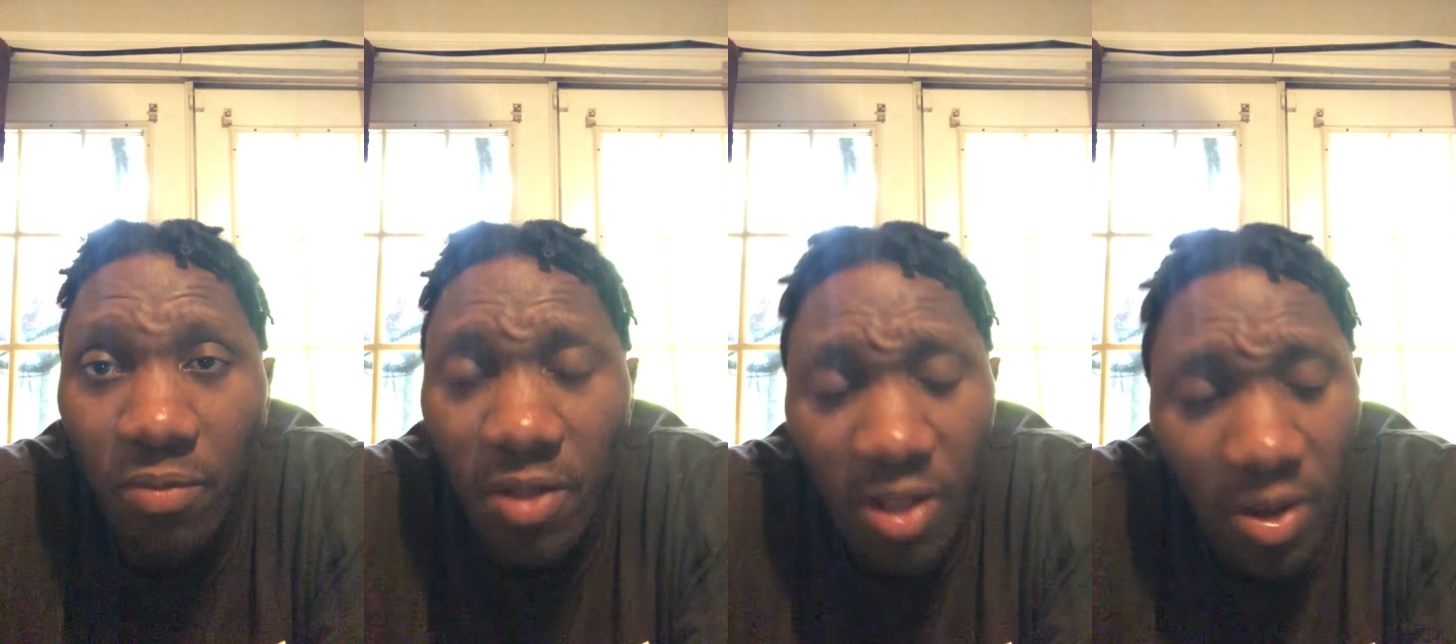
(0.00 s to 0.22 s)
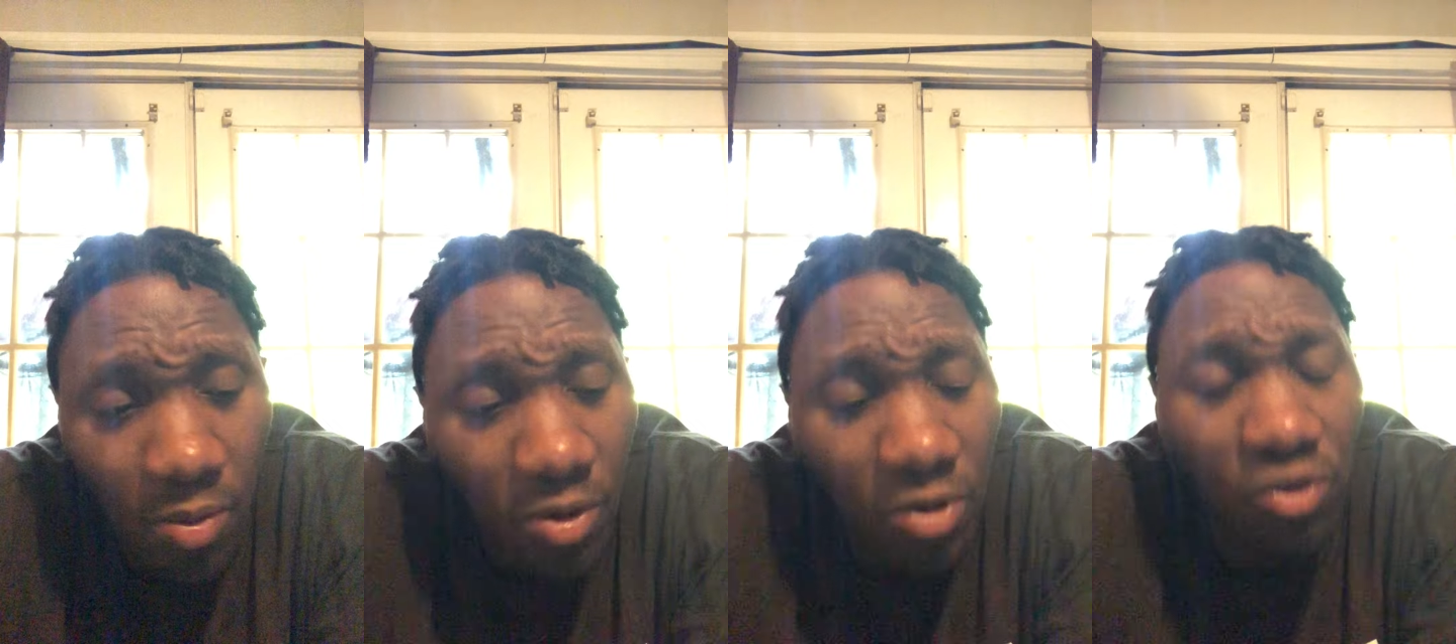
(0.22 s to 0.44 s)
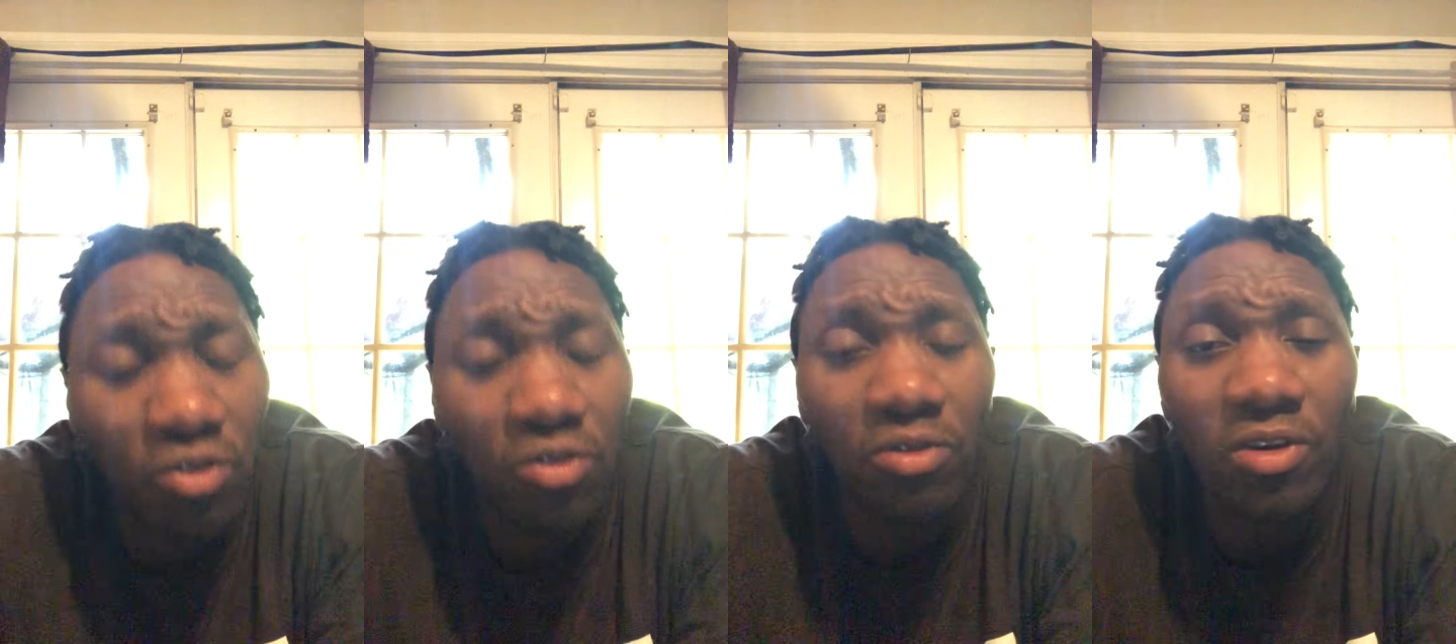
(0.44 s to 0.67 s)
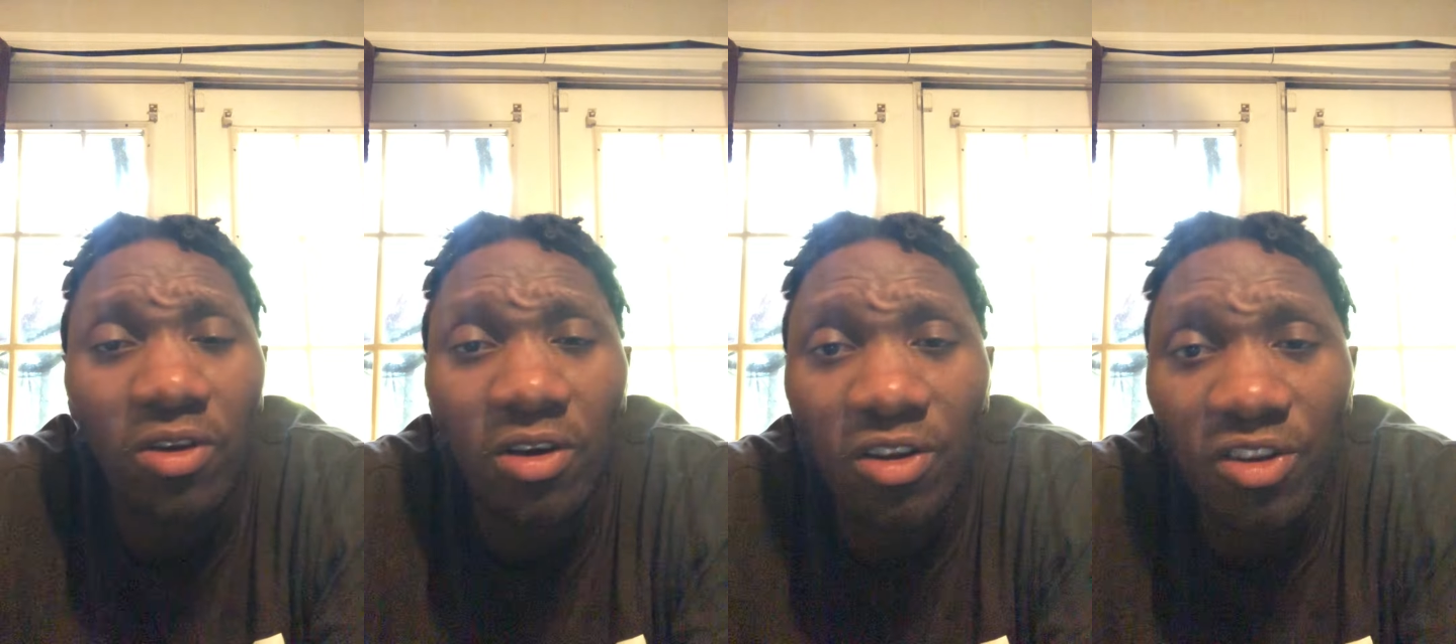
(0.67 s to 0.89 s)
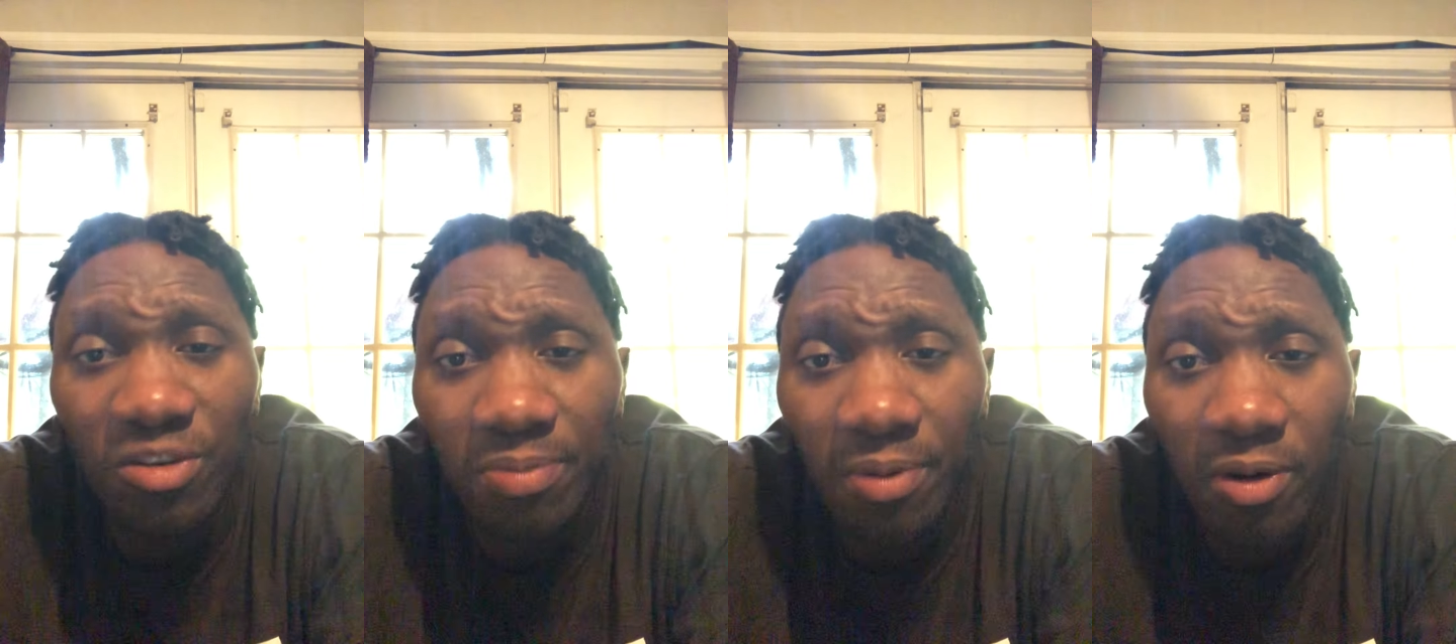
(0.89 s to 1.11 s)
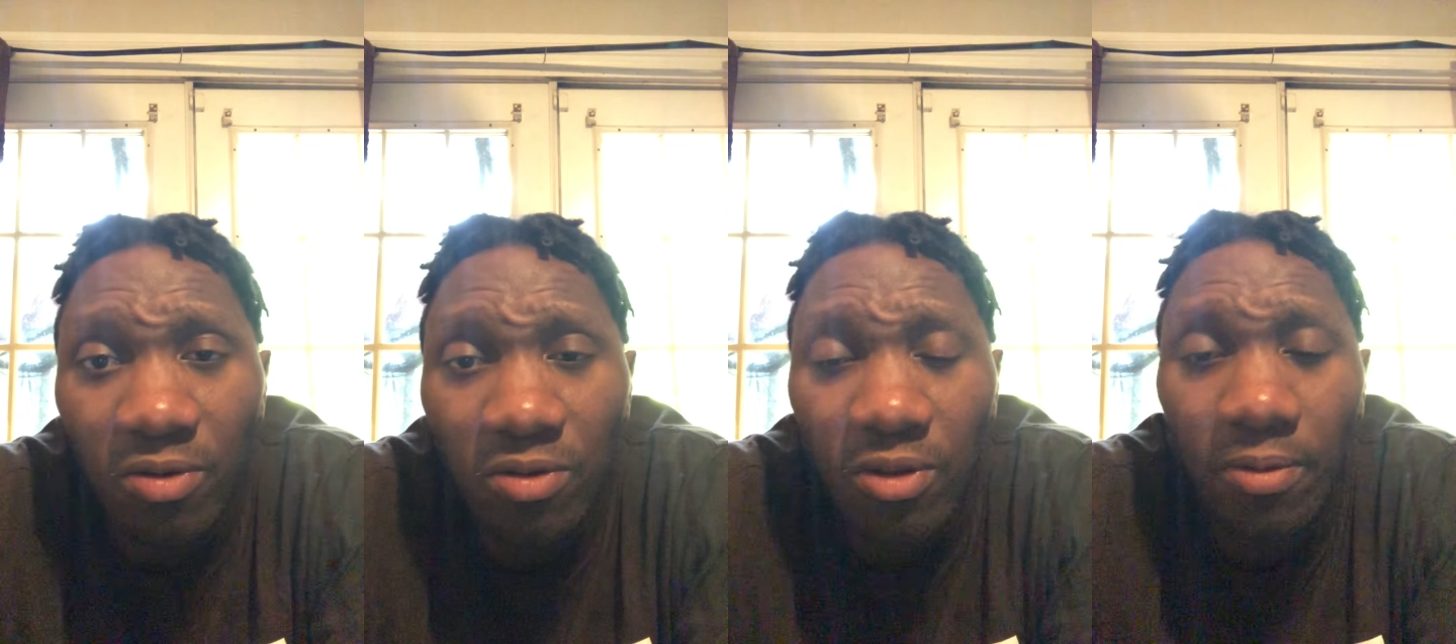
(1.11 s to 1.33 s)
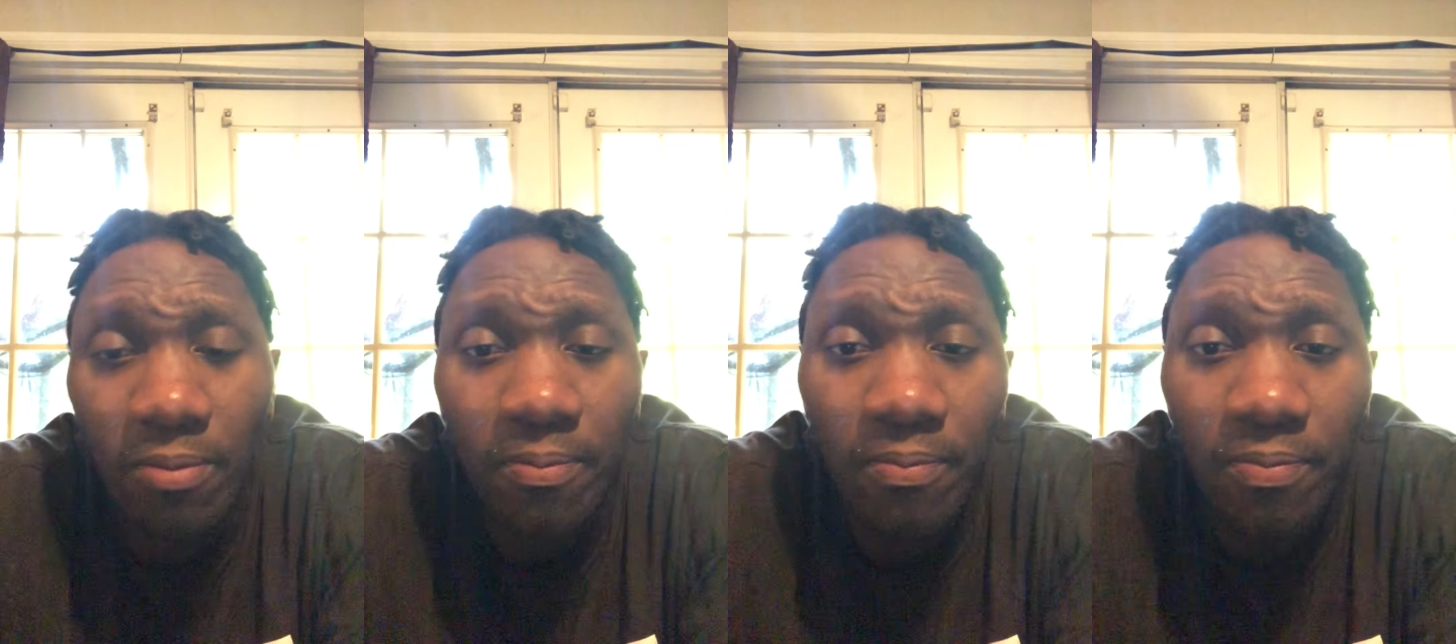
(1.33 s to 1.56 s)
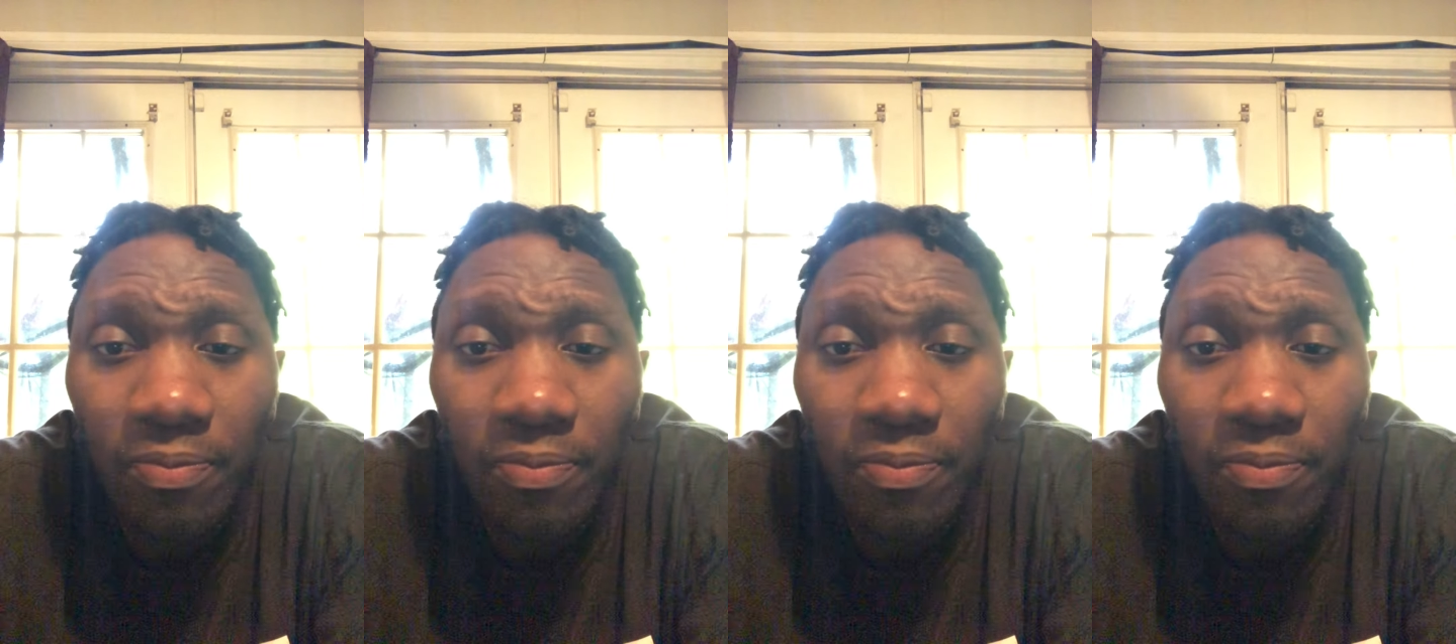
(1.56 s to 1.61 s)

And once you kill this person,